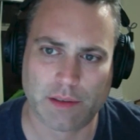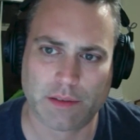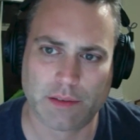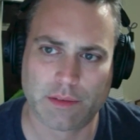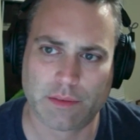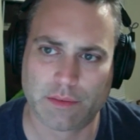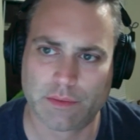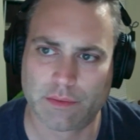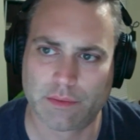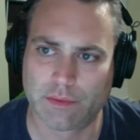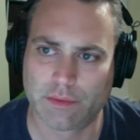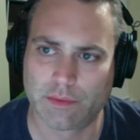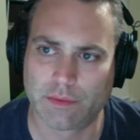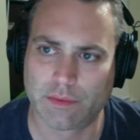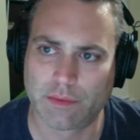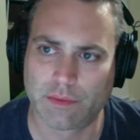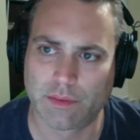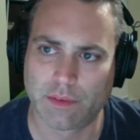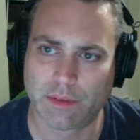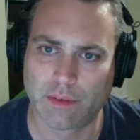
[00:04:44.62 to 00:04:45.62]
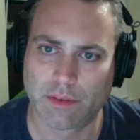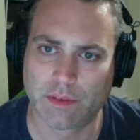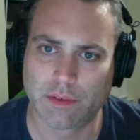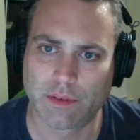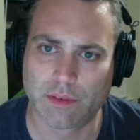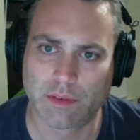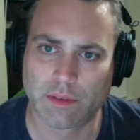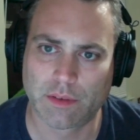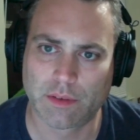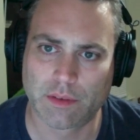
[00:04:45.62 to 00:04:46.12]

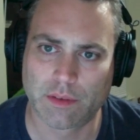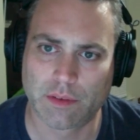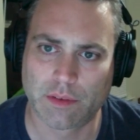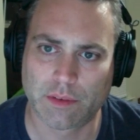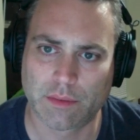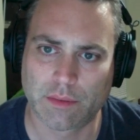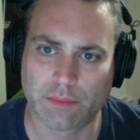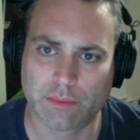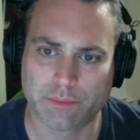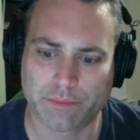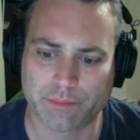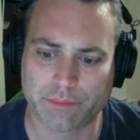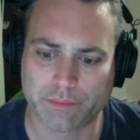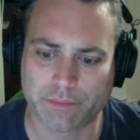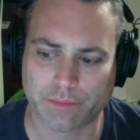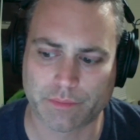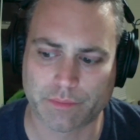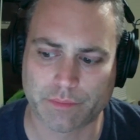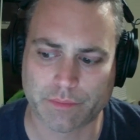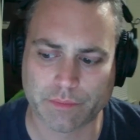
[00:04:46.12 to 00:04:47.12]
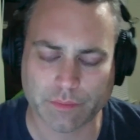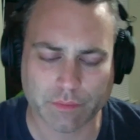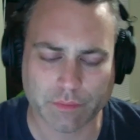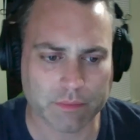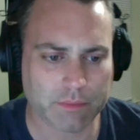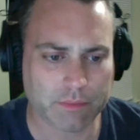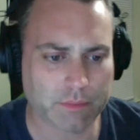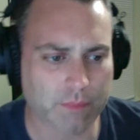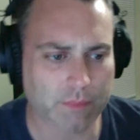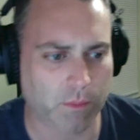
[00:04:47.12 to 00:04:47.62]

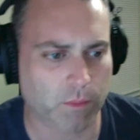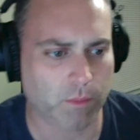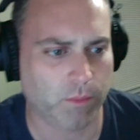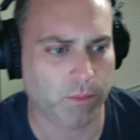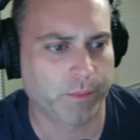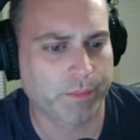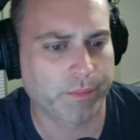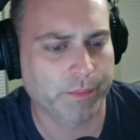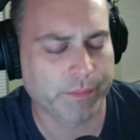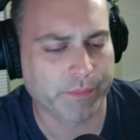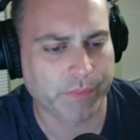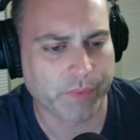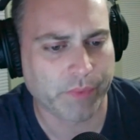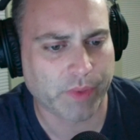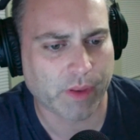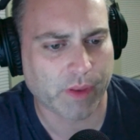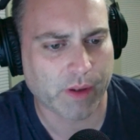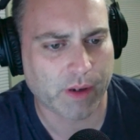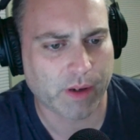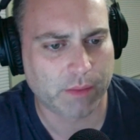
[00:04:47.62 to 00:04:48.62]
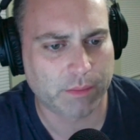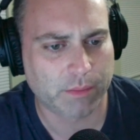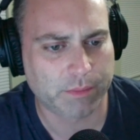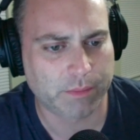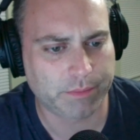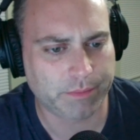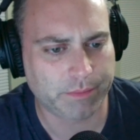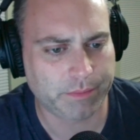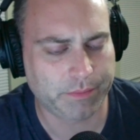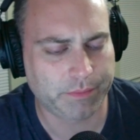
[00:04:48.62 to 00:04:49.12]

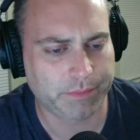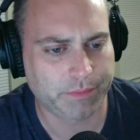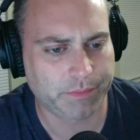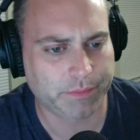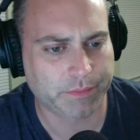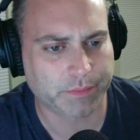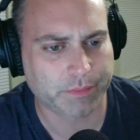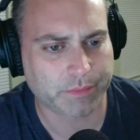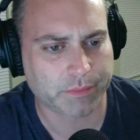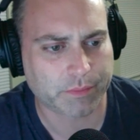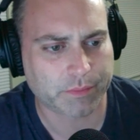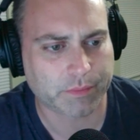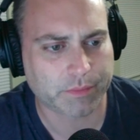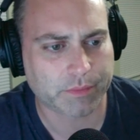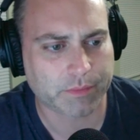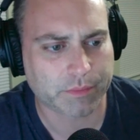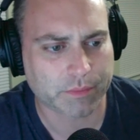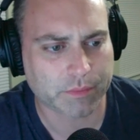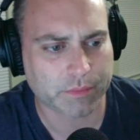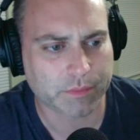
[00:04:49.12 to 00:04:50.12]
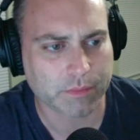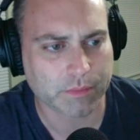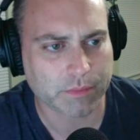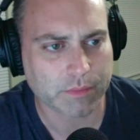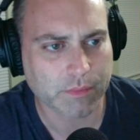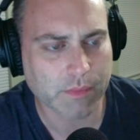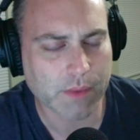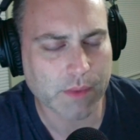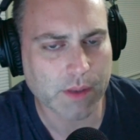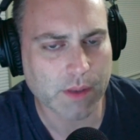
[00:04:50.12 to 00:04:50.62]

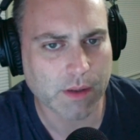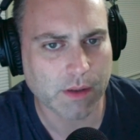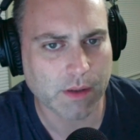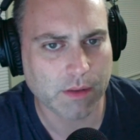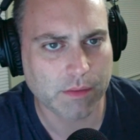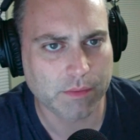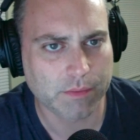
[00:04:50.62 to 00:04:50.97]
(silent)